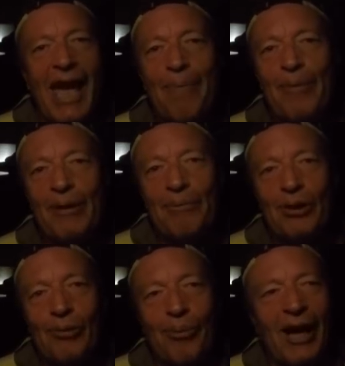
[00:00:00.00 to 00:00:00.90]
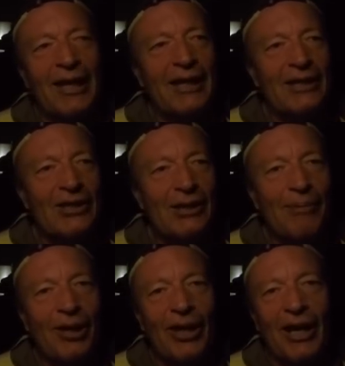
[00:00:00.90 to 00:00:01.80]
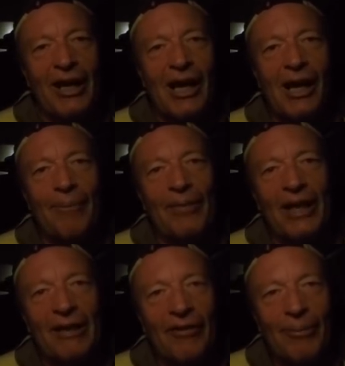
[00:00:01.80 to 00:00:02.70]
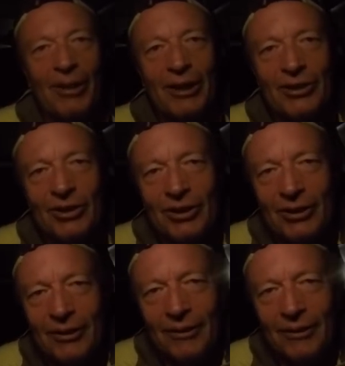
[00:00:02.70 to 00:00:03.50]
epicbillbradley@gmail.com. Thank you very much.